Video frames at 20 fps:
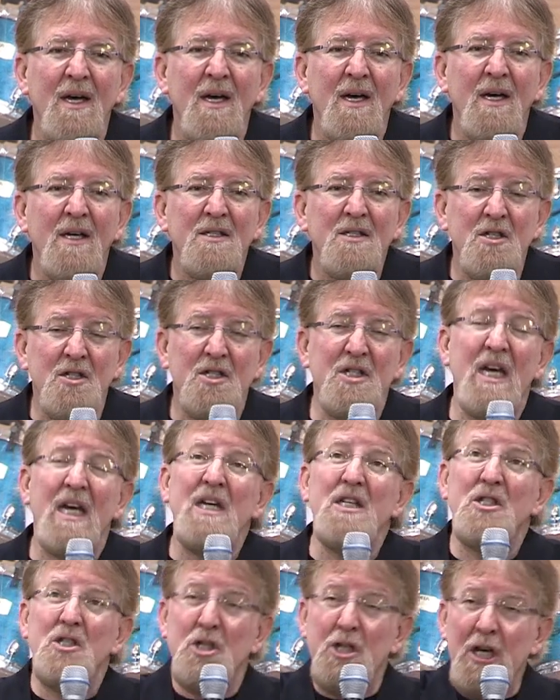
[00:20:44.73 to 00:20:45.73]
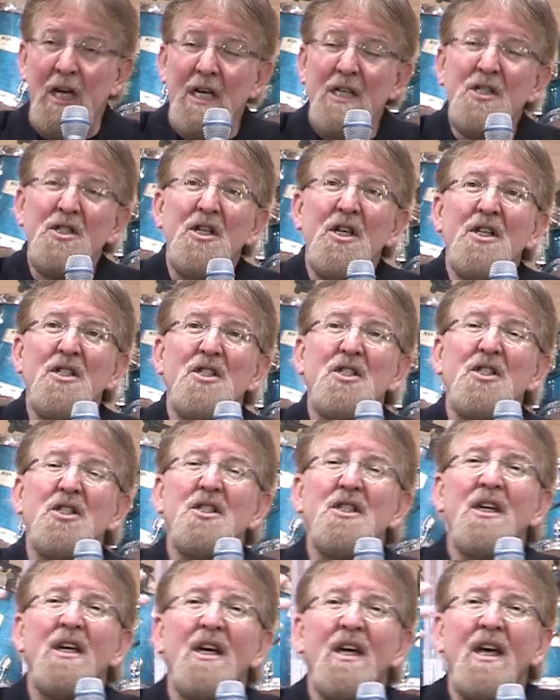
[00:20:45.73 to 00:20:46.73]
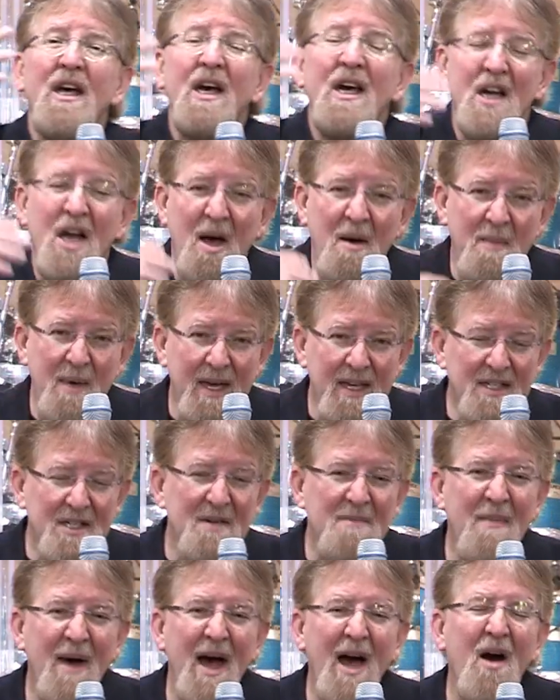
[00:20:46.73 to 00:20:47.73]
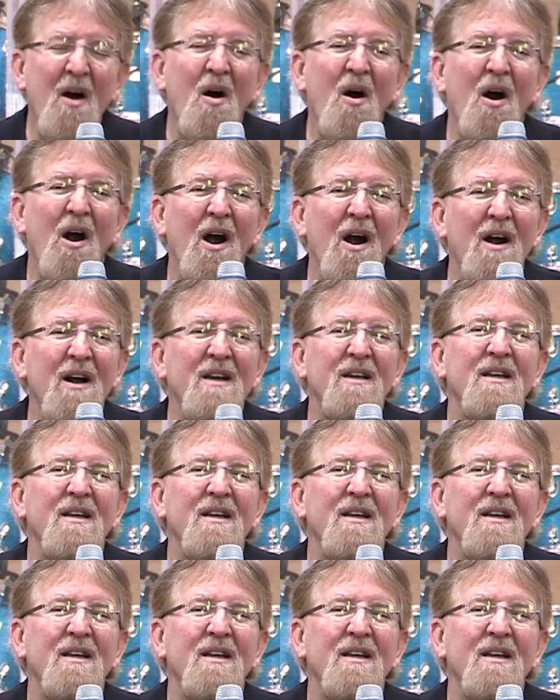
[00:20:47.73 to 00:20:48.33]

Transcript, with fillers: To say, Jesus, come into my heart.